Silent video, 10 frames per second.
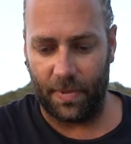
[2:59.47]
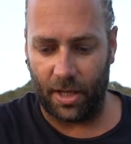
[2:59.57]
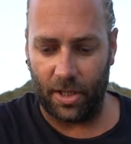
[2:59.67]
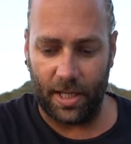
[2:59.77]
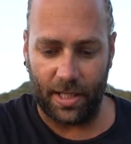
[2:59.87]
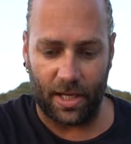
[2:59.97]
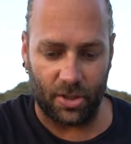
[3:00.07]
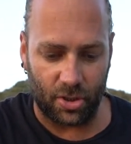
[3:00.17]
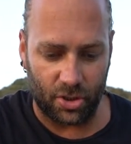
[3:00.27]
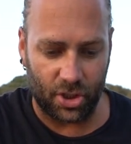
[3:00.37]
Now you hear that
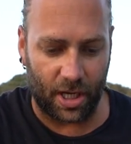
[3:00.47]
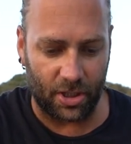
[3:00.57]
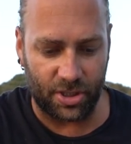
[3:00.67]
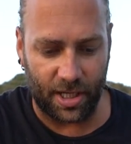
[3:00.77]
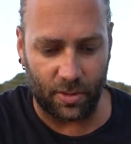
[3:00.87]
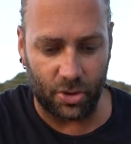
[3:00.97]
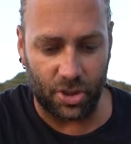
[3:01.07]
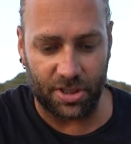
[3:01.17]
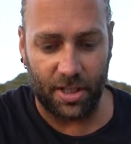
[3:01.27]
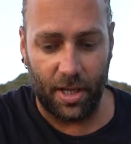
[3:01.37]
the charge sound was just